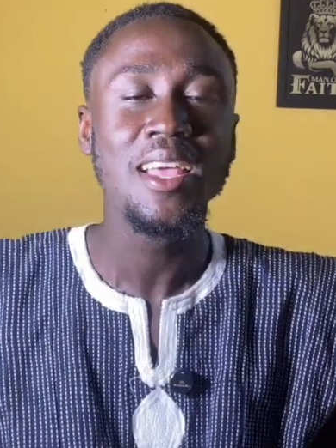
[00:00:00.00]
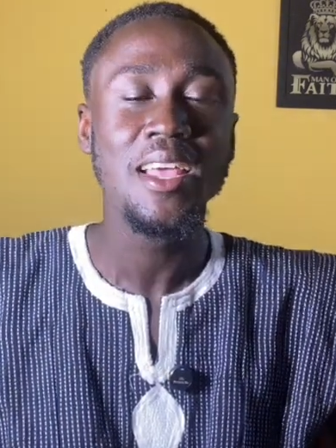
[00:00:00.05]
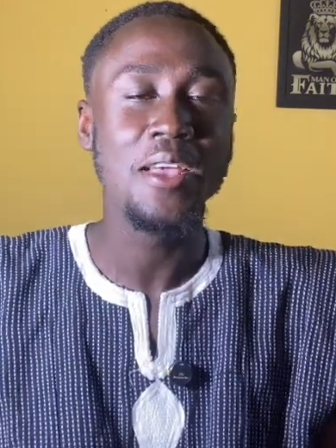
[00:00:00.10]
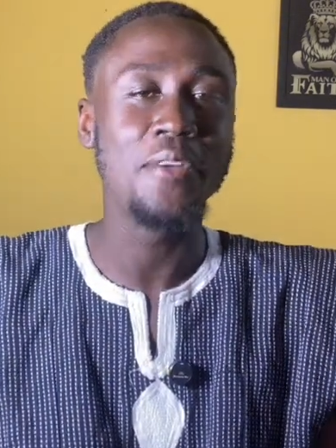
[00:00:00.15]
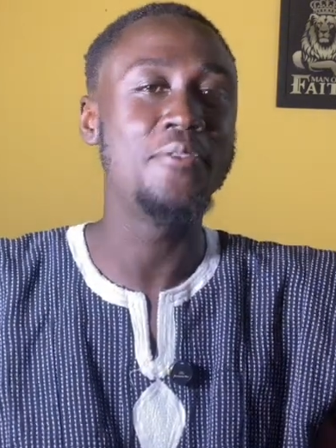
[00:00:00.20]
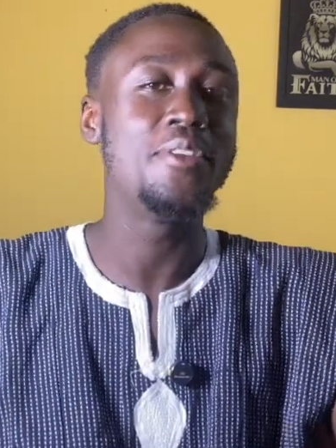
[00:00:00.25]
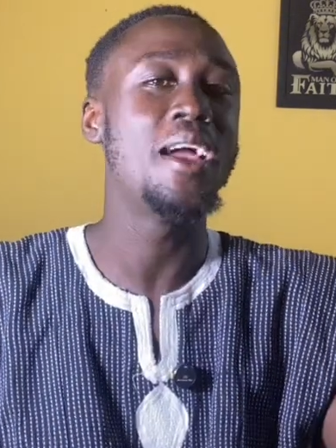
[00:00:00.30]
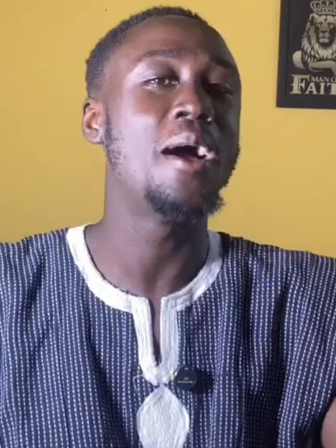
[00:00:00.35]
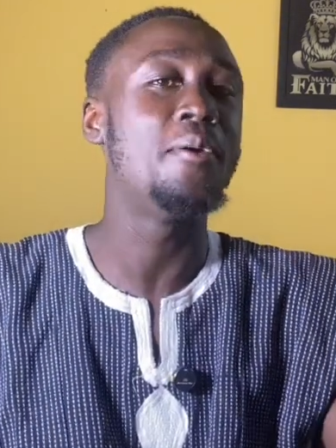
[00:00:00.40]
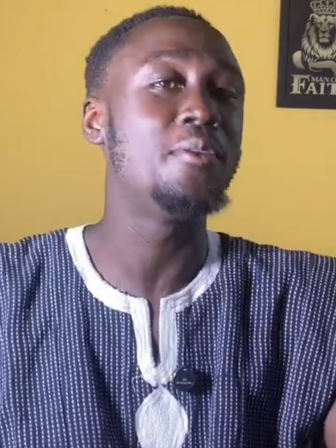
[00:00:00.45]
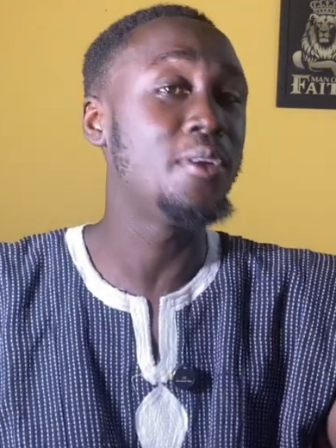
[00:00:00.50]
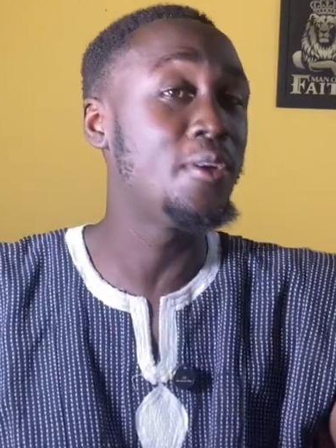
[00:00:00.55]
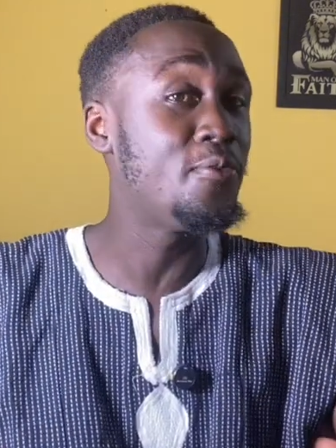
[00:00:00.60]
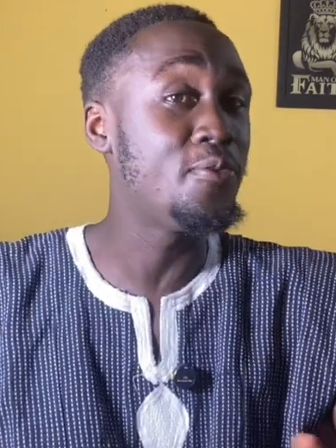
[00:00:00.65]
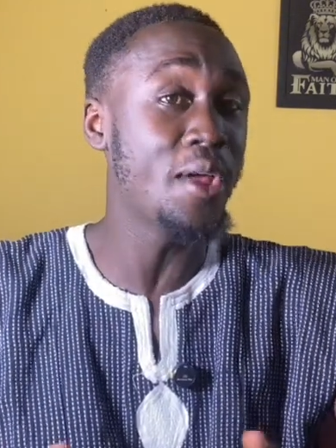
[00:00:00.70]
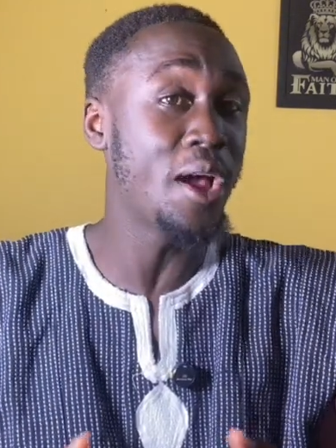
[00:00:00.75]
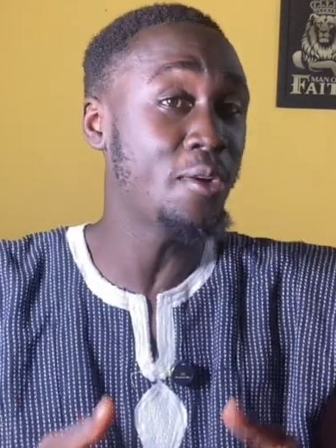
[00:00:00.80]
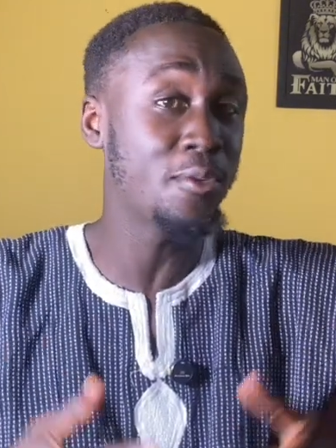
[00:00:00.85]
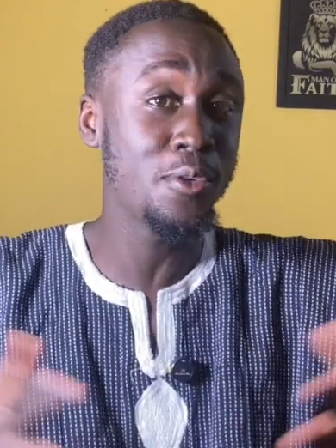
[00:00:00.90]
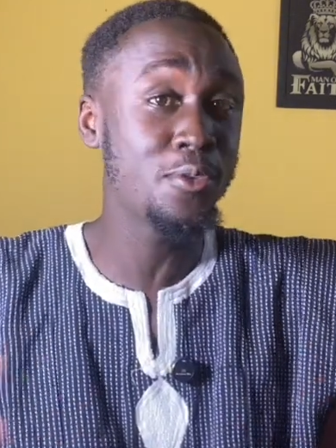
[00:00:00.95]
If
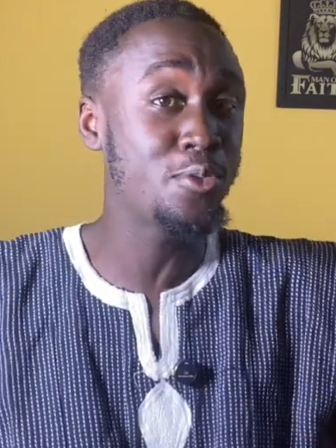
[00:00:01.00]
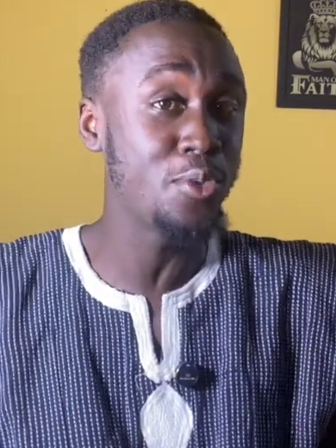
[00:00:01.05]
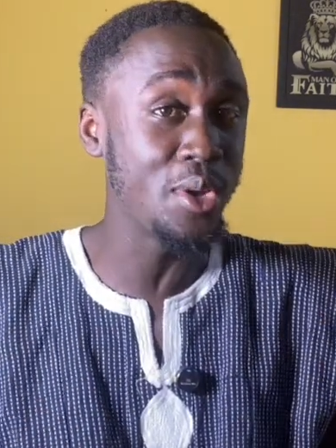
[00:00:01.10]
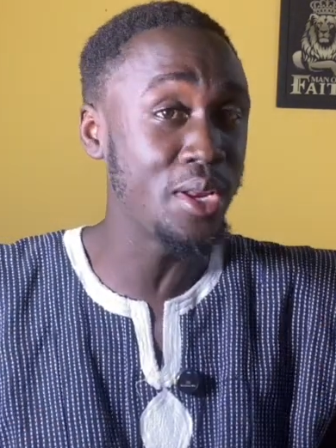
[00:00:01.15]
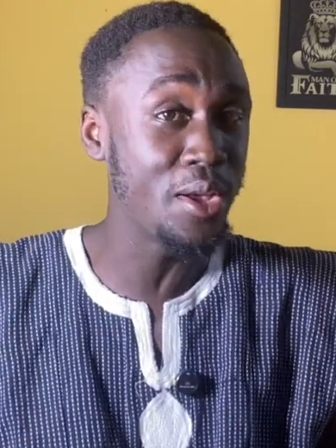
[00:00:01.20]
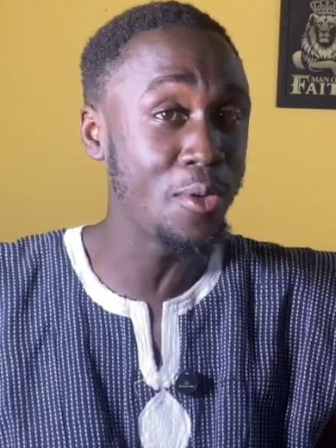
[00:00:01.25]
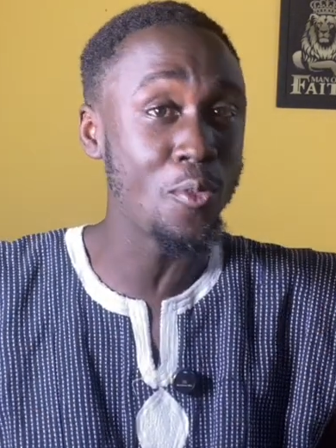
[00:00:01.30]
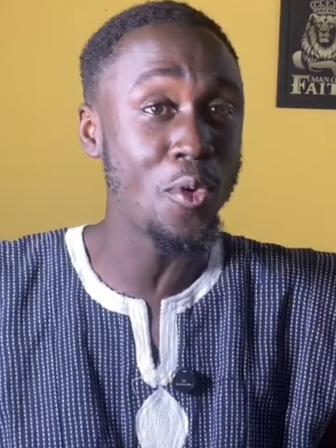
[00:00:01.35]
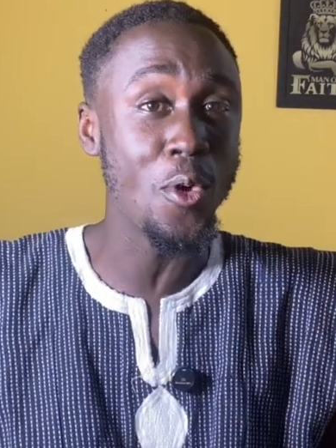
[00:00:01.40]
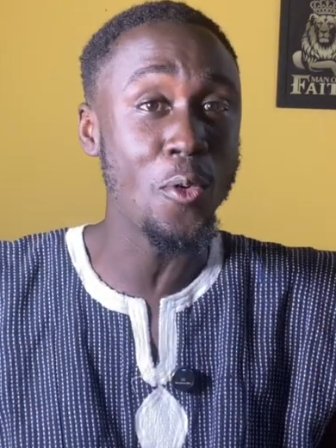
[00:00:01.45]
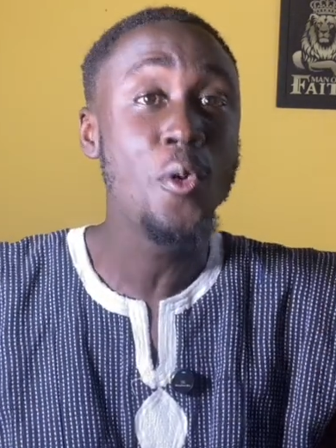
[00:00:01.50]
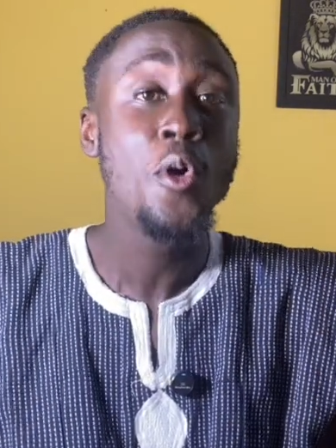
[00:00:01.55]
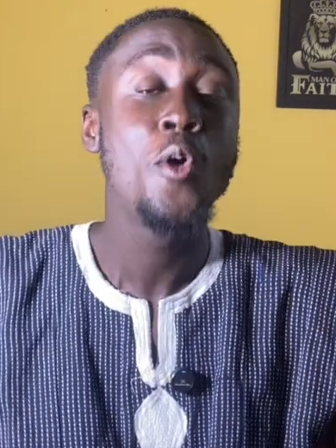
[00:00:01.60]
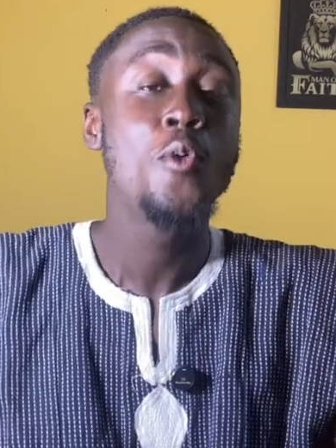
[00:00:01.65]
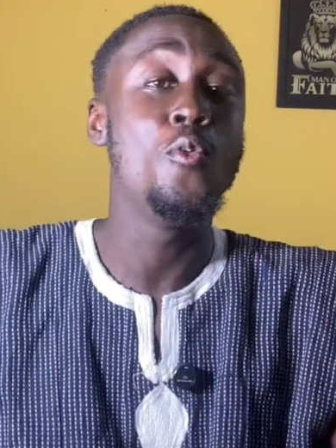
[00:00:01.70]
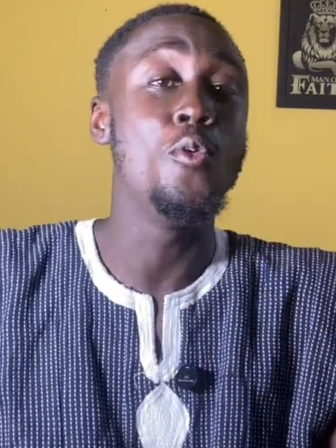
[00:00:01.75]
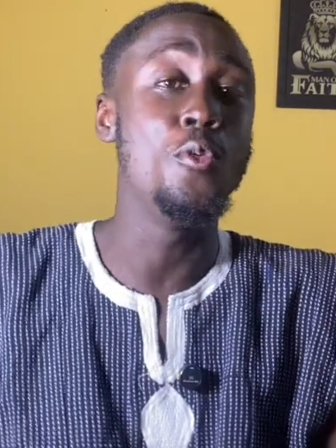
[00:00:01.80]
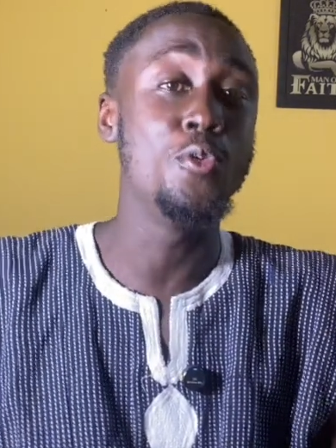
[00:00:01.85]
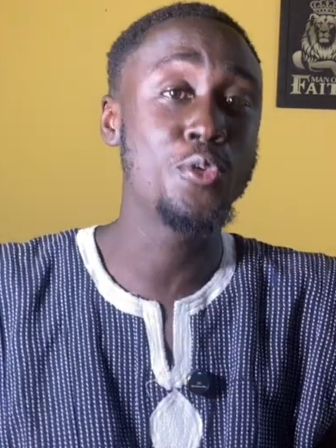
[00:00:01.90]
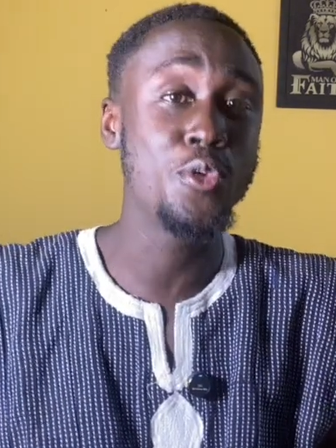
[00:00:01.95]
you are not doing it well,
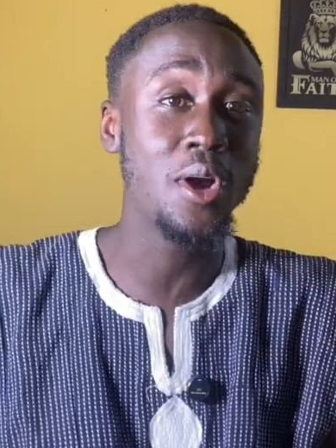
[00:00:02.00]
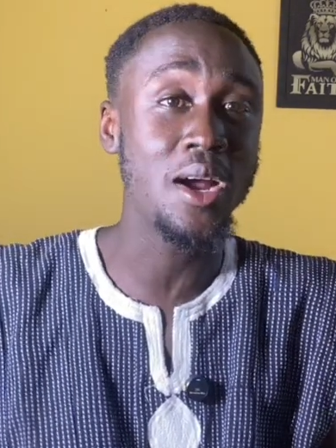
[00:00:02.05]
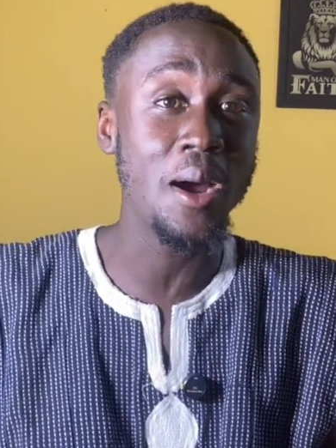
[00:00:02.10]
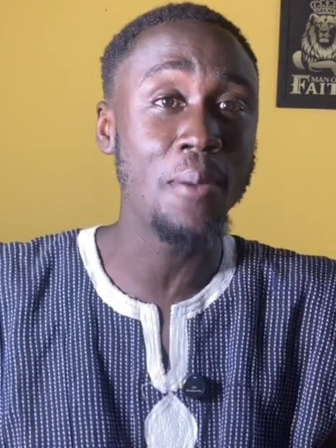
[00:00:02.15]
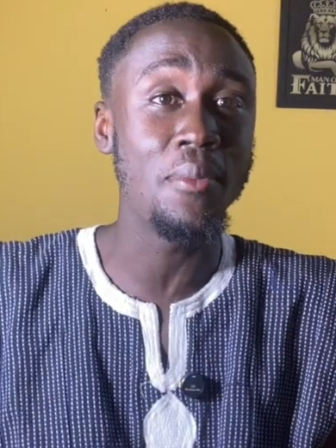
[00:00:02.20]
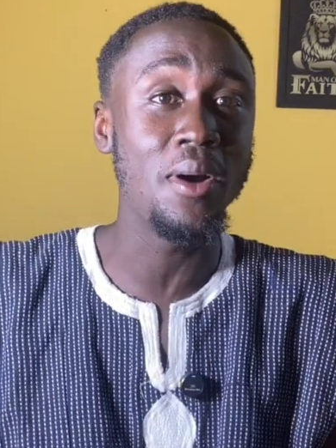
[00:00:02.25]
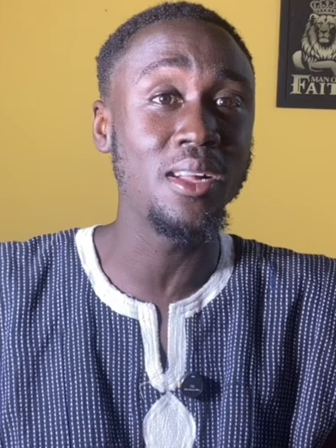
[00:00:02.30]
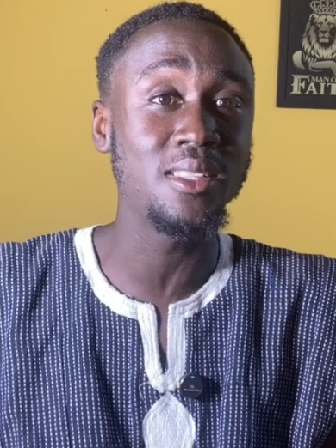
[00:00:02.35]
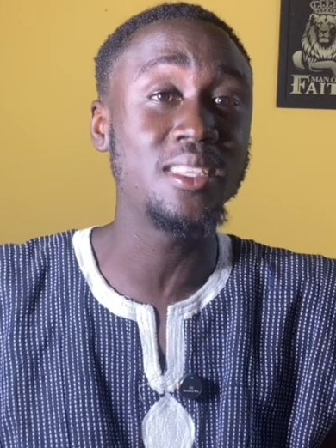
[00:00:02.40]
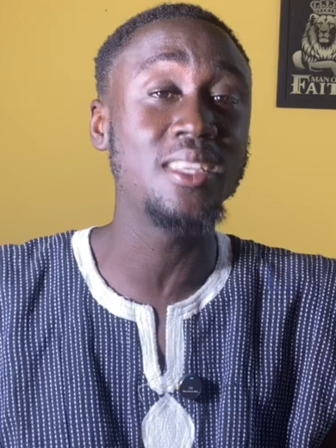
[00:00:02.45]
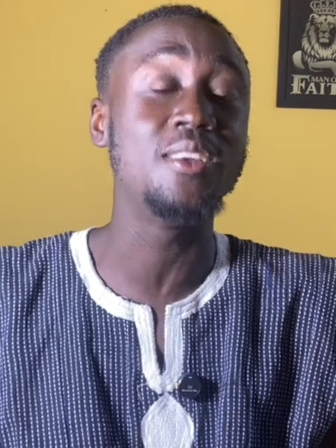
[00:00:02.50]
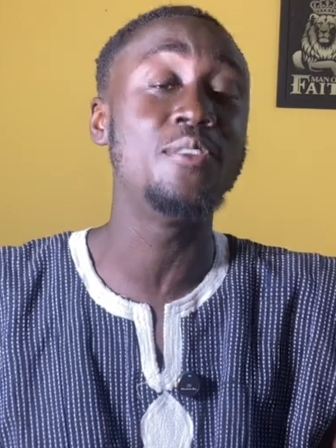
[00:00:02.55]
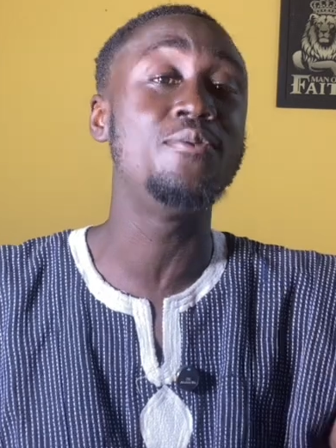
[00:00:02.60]
we will talk about it.